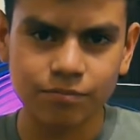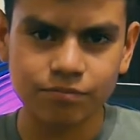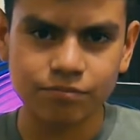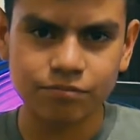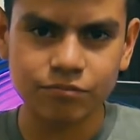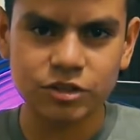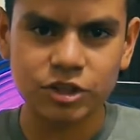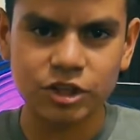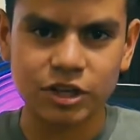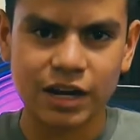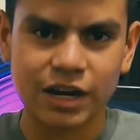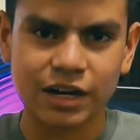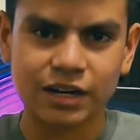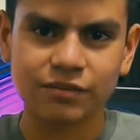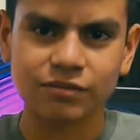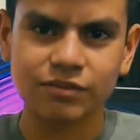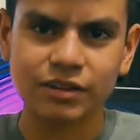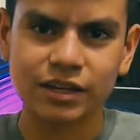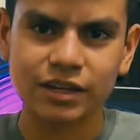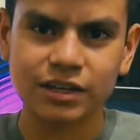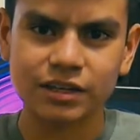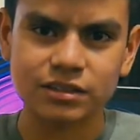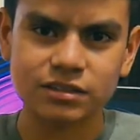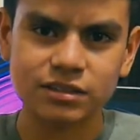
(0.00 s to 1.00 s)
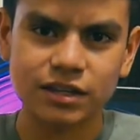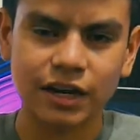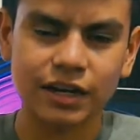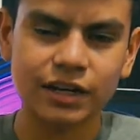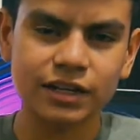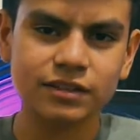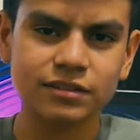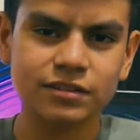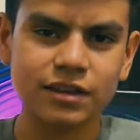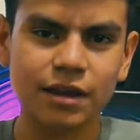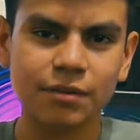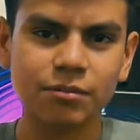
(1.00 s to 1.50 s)
to kind of like a
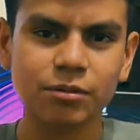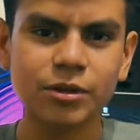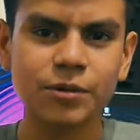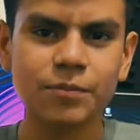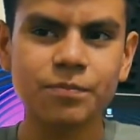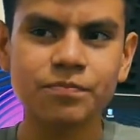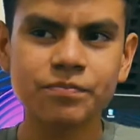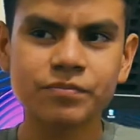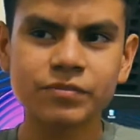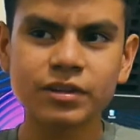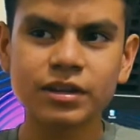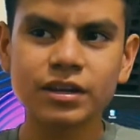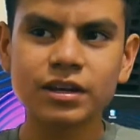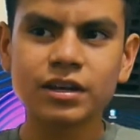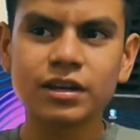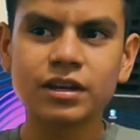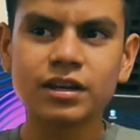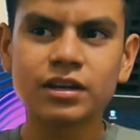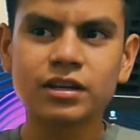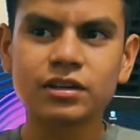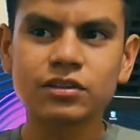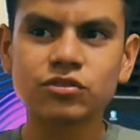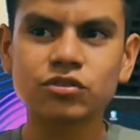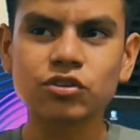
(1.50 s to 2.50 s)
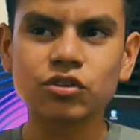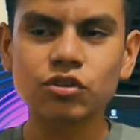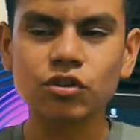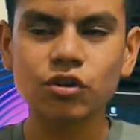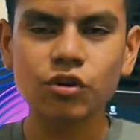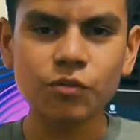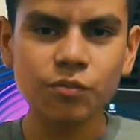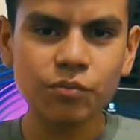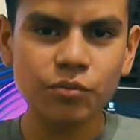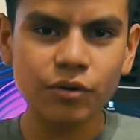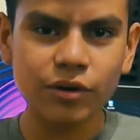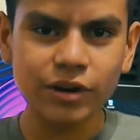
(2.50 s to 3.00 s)
signing tablet. So the
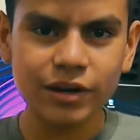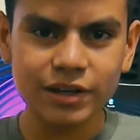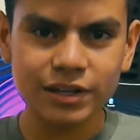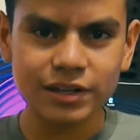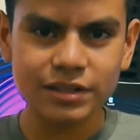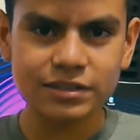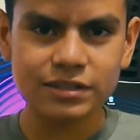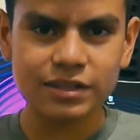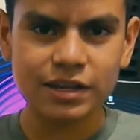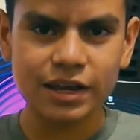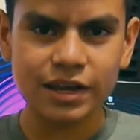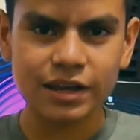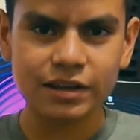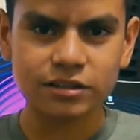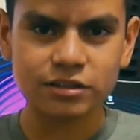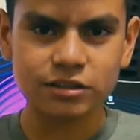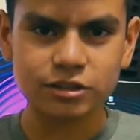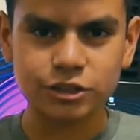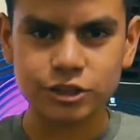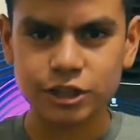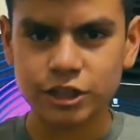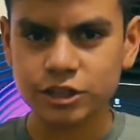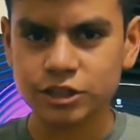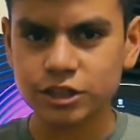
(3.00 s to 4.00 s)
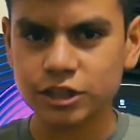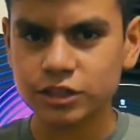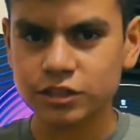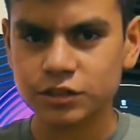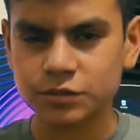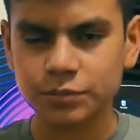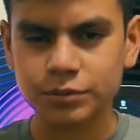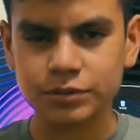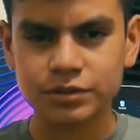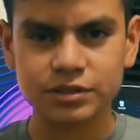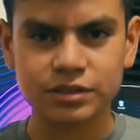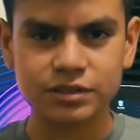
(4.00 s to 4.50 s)
whole point is that JJ is
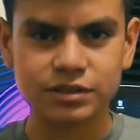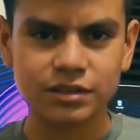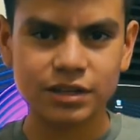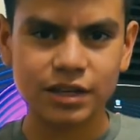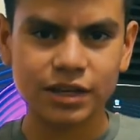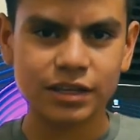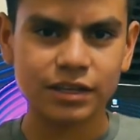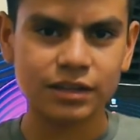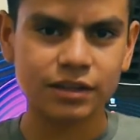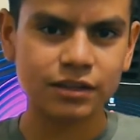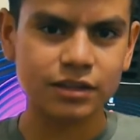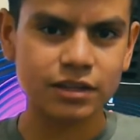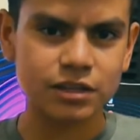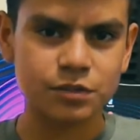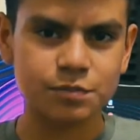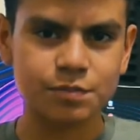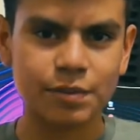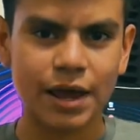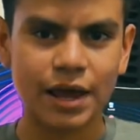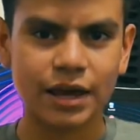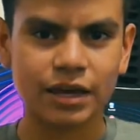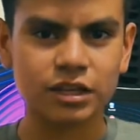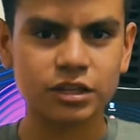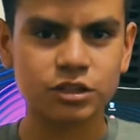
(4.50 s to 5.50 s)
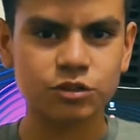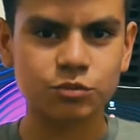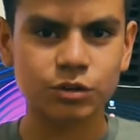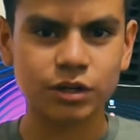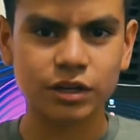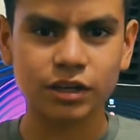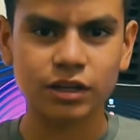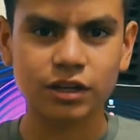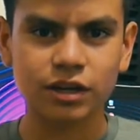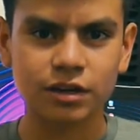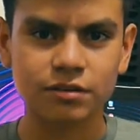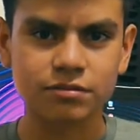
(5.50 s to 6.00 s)
supposed to sign this package when
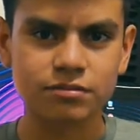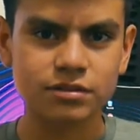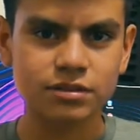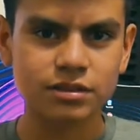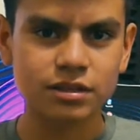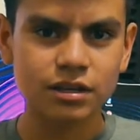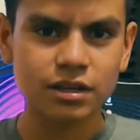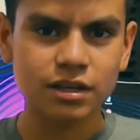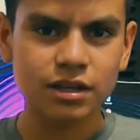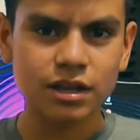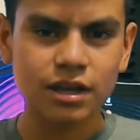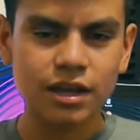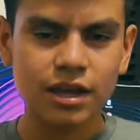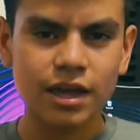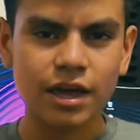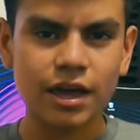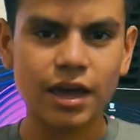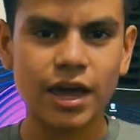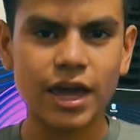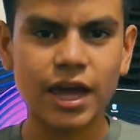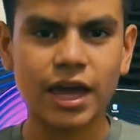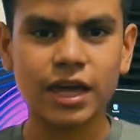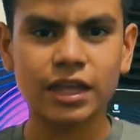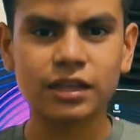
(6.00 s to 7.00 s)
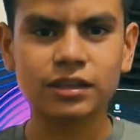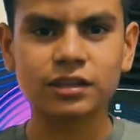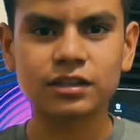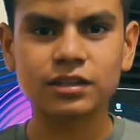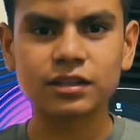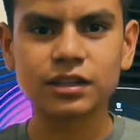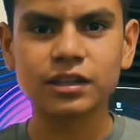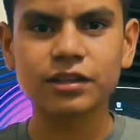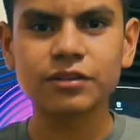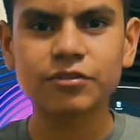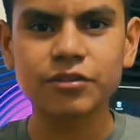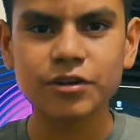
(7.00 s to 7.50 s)
it comes. And the
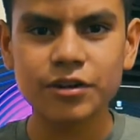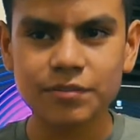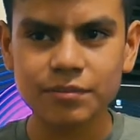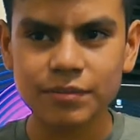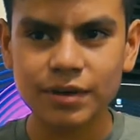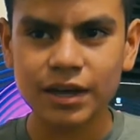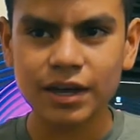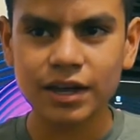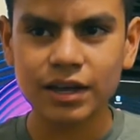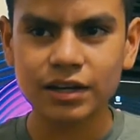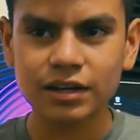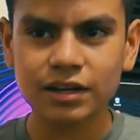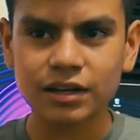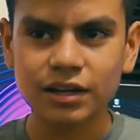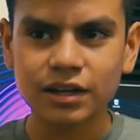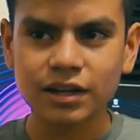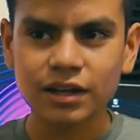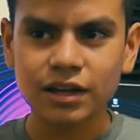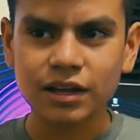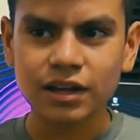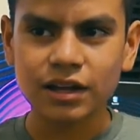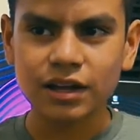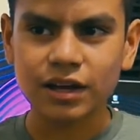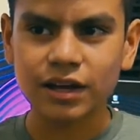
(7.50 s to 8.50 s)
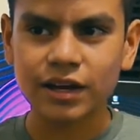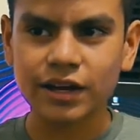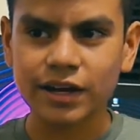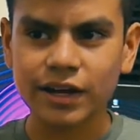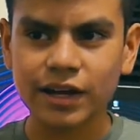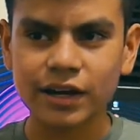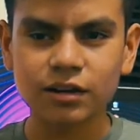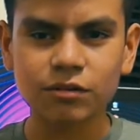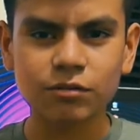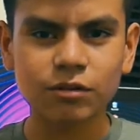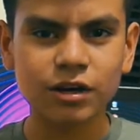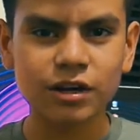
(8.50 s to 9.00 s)
delivery man, I
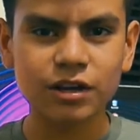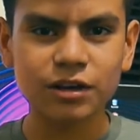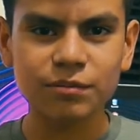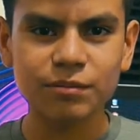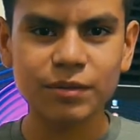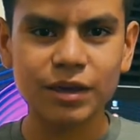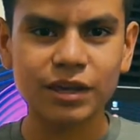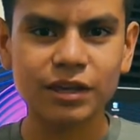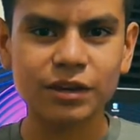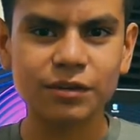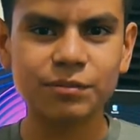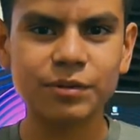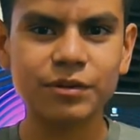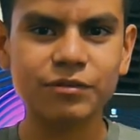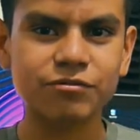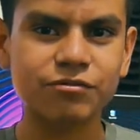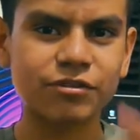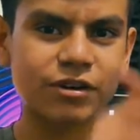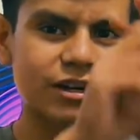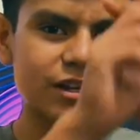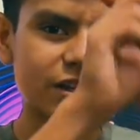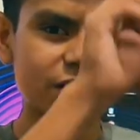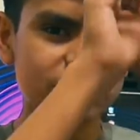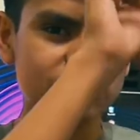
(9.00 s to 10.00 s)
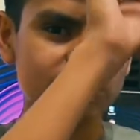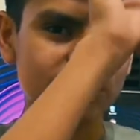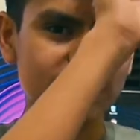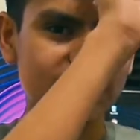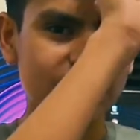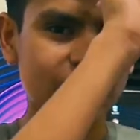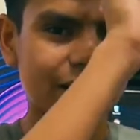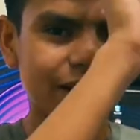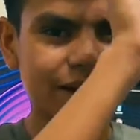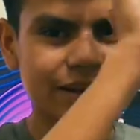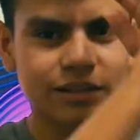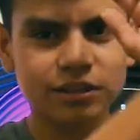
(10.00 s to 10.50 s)
kind of wanted to make it a bit funny, so he
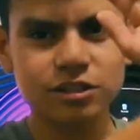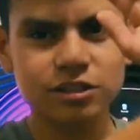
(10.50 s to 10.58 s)
kind of